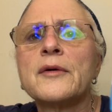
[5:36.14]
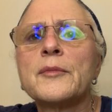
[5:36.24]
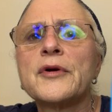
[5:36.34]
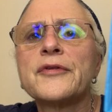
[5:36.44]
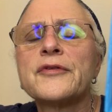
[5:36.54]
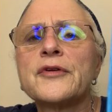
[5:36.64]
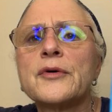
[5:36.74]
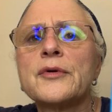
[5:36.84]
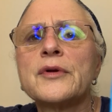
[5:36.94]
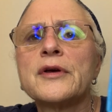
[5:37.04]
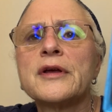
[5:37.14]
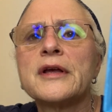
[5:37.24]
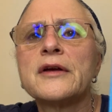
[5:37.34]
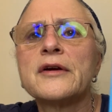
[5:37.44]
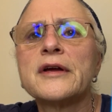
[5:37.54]
birthstone
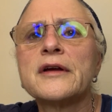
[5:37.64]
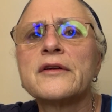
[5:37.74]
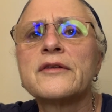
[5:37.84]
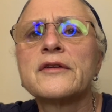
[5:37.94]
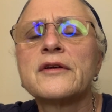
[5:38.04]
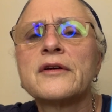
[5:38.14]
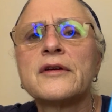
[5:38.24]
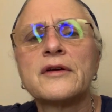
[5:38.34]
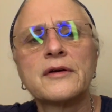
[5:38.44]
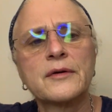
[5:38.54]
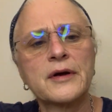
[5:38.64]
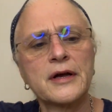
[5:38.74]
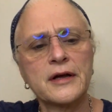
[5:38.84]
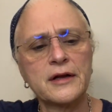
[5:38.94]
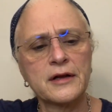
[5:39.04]
earrings,
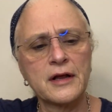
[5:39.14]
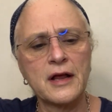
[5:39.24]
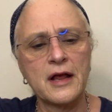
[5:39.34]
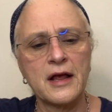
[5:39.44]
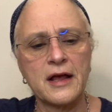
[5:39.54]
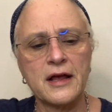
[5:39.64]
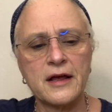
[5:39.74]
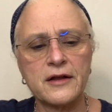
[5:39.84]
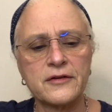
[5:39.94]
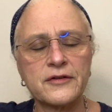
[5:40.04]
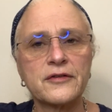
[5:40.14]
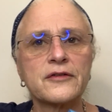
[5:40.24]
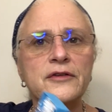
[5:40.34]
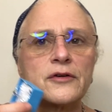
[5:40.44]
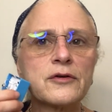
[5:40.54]
okay, and the
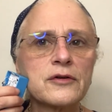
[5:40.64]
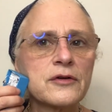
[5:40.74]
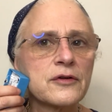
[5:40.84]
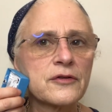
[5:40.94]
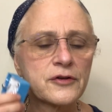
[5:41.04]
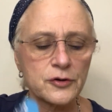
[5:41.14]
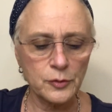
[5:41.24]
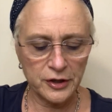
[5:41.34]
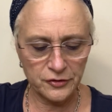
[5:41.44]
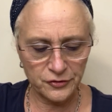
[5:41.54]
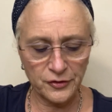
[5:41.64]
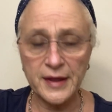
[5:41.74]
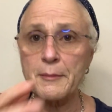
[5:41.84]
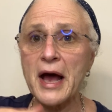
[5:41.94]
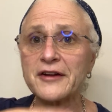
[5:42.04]
Little Wonder. So they
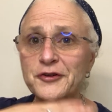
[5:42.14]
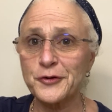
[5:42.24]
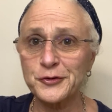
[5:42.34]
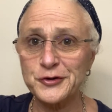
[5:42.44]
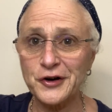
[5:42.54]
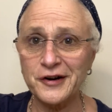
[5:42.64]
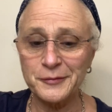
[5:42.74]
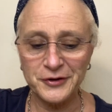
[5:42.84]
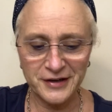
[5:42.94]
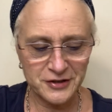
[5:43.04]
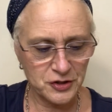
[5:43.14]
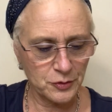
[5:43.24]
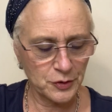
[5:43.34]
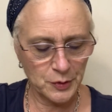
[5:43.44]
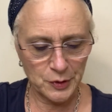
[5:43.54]
match those charms that I
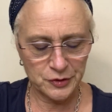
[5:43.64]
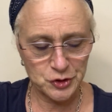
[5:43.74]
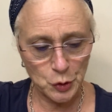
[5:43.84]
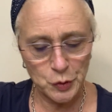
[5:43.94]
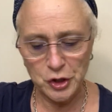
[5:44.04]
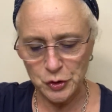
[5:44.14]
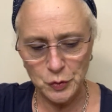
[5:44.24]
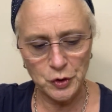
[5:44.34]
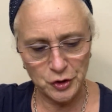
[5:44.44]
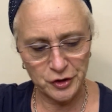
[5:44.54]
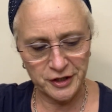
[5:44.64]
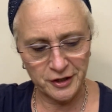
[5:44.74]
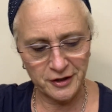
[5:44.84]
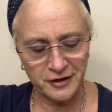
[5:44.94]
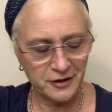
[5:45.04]
showed you
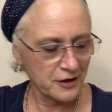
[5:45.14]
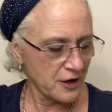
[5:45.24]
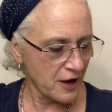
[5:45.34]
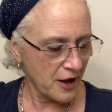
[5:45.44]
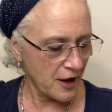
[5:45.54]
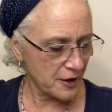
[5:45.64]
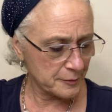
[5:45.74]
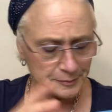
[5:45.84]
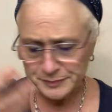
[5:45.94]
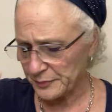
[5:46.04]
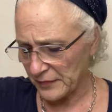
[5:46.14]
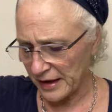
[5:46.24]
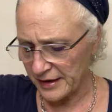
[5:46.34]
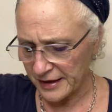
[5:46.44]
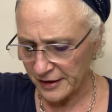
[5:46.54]
earlier, and
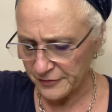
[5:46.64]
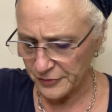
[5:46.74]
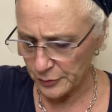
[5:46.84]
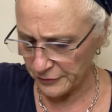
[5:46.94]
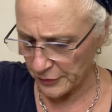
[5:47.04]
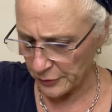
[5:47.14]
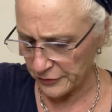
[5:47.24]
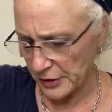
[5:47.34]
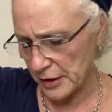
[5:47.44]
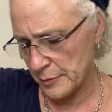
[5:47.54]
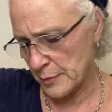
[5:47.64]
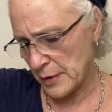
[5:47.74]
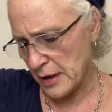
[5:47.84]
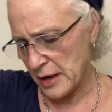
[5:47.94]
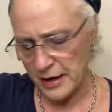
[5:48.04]
I got a few of those.
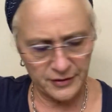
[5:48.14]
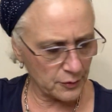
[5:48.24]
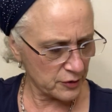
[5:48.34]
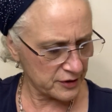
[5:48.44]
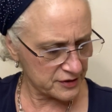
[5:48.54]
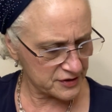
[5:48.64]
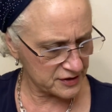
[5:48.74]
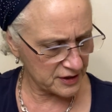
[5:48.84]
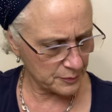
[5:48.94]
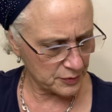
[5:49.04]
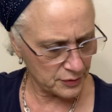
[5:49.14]
I think we're going to skip,